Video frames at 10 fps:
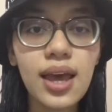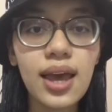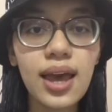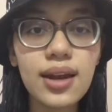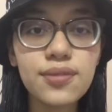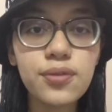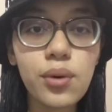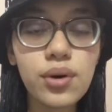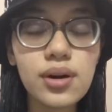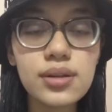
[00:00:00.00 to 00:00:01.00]
and of
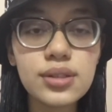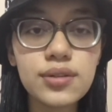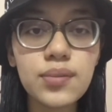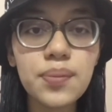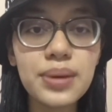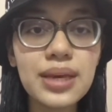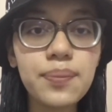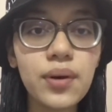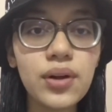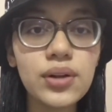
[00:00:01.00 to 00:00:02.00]
course from the
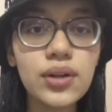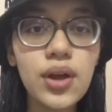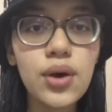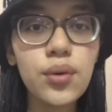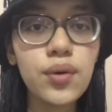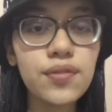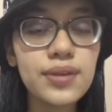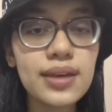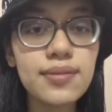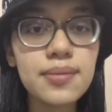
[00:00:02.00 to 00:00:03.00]
people who have
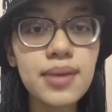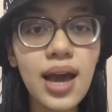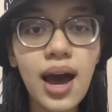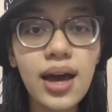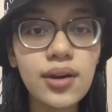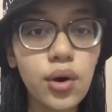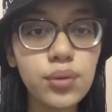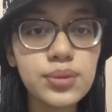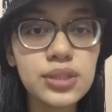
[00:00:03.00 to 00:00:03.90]
given me high hopes